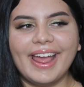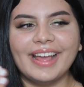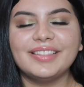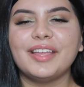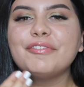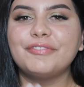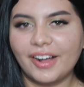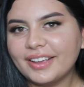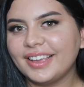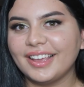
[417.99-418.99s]
And they
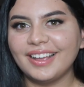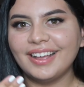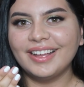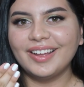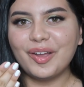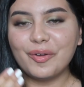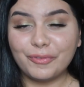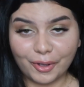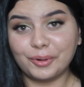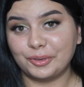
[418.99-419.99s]
fucking
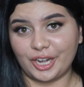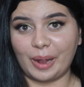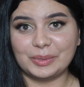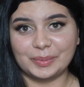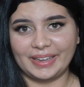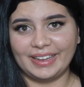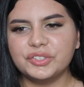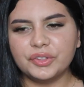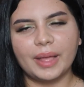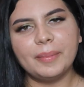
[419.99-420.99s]
Photoshopped me.
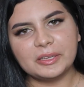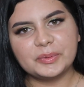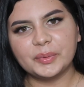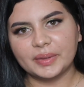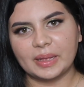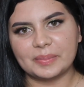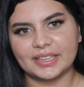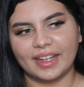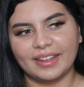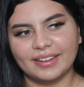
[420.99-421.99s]
So that makes me really
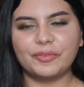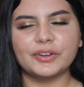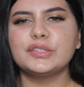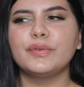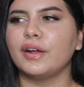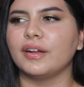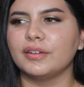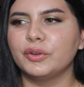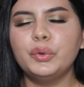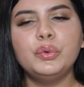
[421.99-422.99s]
upset. First of
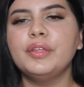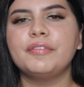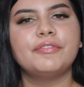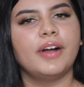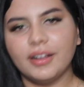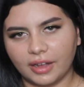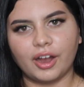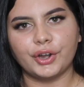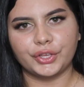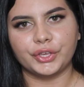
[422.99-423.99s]
all, who the fuck
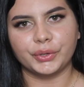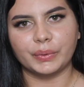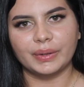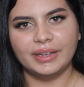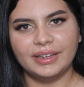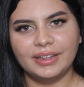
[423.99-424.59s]
are you?